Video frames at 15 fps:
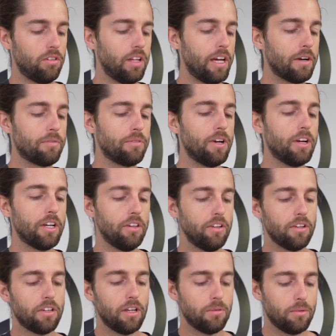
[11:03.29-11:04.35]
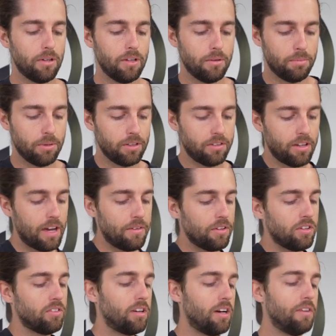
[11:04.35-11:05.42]
rugged looking one, but to have a
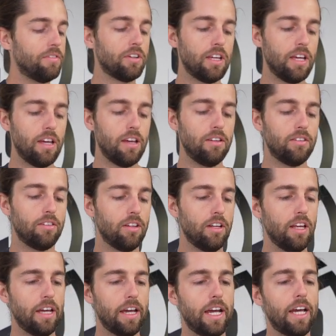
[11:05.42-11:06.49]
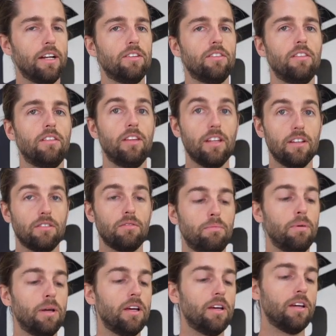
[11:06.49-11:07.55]
soft case and it's this
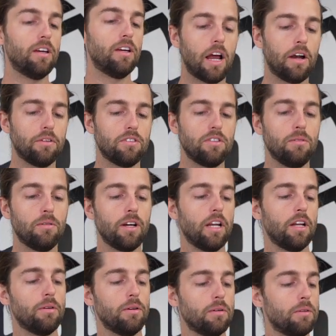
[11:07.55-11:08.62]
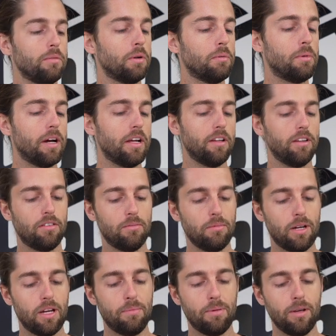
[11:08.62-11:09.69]
big, I don't see why anyone would buy this in
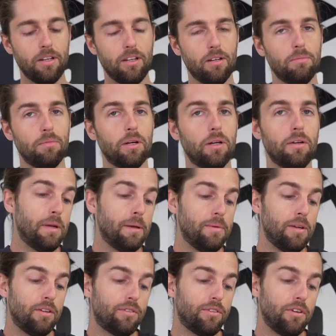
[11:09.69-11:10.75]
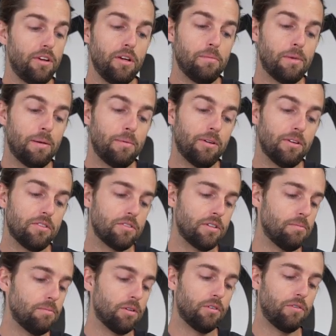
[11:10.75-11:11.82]
my opinion, but maybe it's for you. Maybe there's
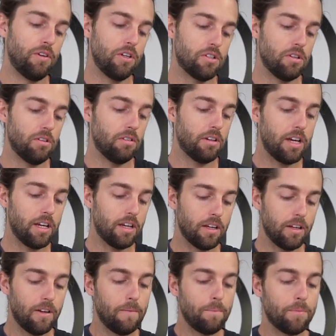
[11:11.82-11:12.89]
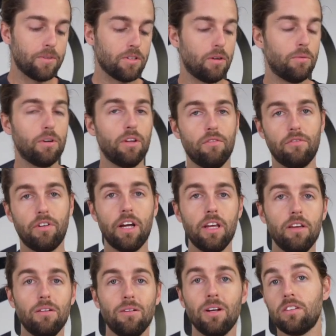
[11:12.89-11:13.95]
some little feature you like. So I want to invite
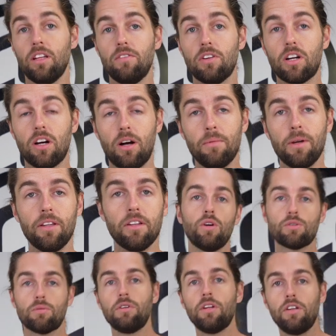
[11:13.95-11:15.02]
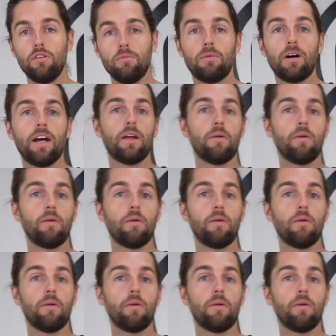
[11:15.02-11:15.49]
you to leave a comment. Which one did you buy